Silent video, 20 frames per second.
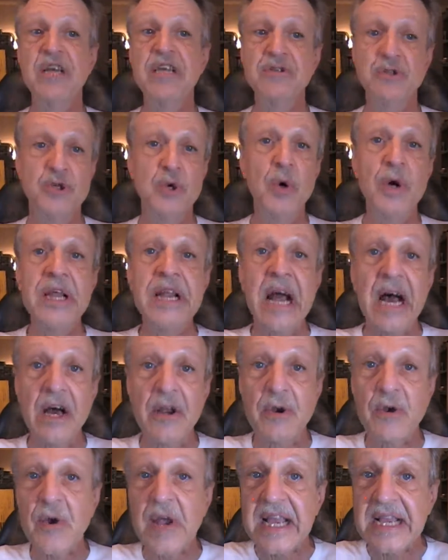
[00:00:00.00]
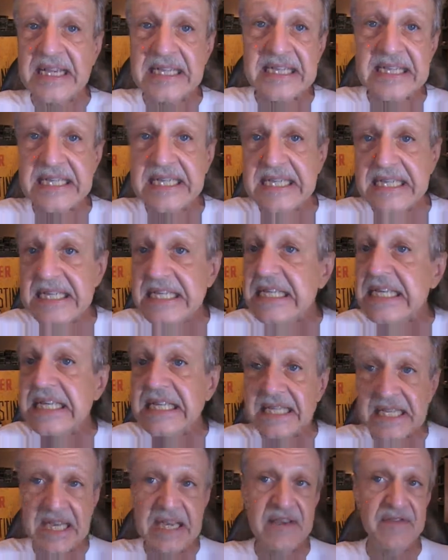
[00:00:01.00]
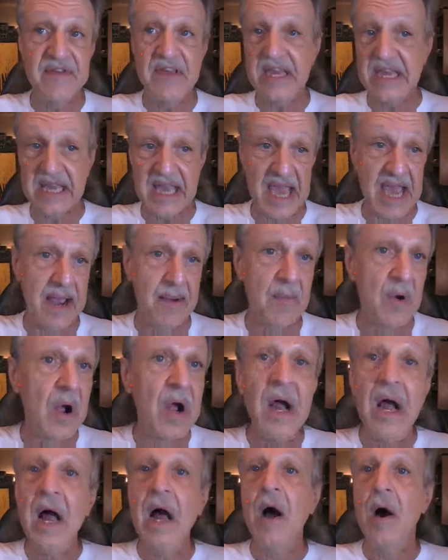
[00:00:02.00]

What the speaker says: a joint under a CCTV camera.